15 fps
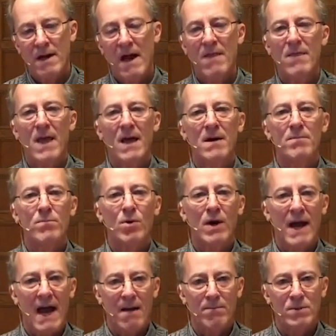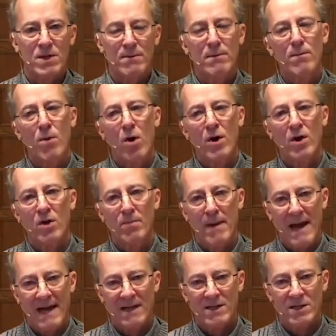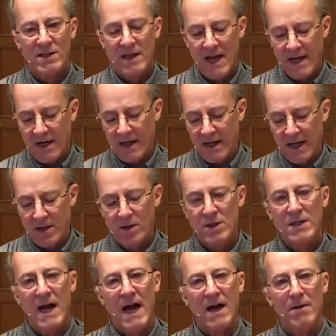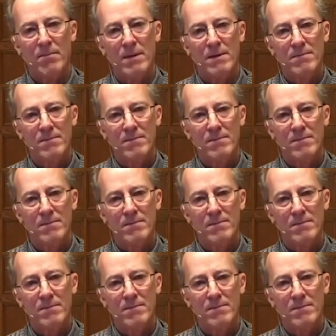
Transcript: and then perhaps a memorial mass at a later time.